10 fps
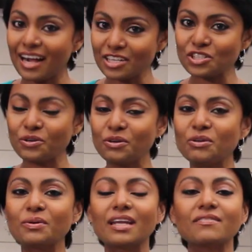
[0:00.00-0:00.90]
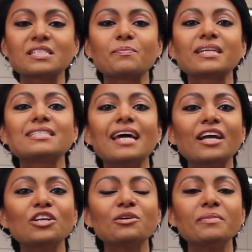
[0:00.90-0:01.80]
I'll show you can have a
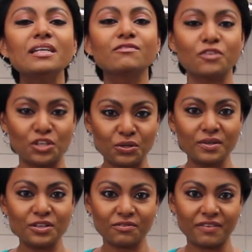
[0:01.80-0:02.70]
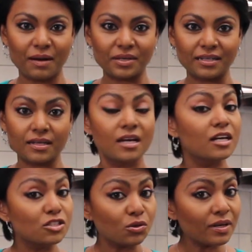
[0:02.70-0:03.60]
spectacular meal for you and your family.
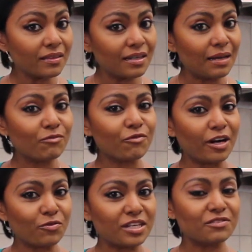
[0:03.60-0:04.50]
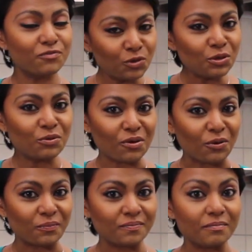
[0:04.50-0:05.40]
Don't let the name fried rice fool you
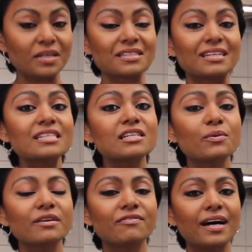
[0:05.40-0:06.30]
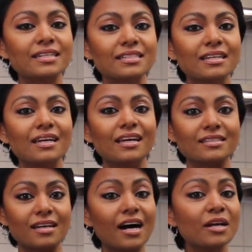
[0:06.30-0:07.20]
though, because it is low in fat,
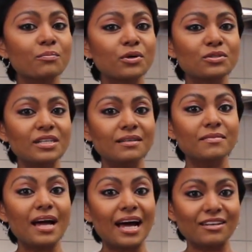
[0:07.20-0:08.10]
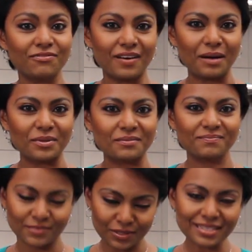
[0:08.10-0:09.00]
it's high in protein and fiber.
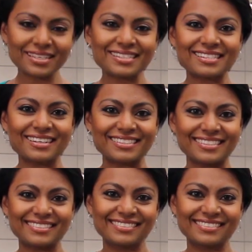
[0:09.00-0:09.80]
So let's get started.